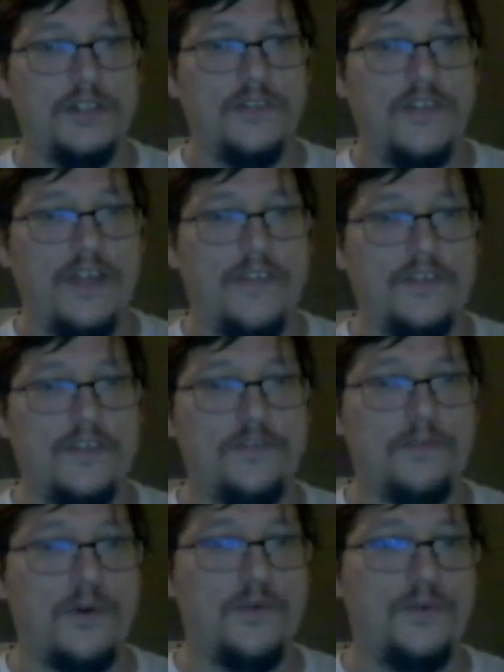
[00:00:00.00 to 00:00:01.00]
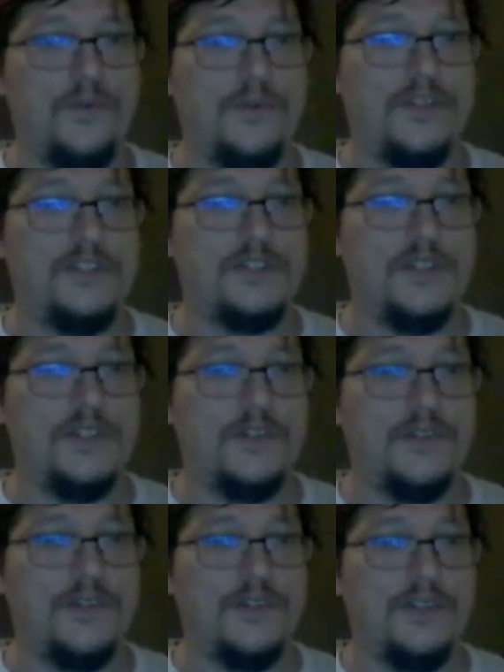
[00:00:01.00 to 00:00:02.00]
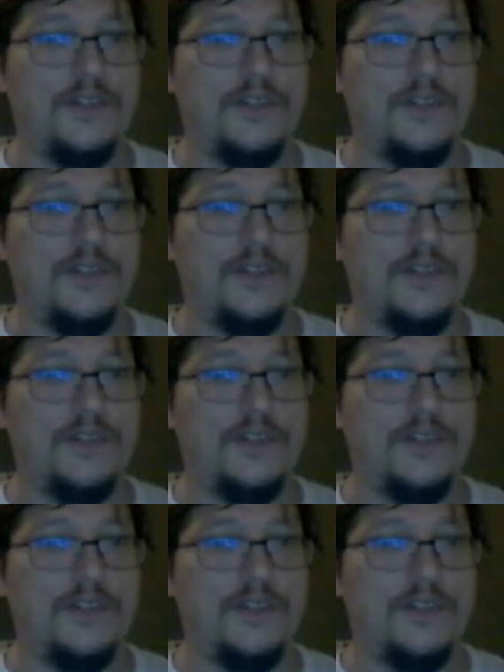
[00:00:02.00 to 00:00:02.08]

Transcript: that they spoke with each other,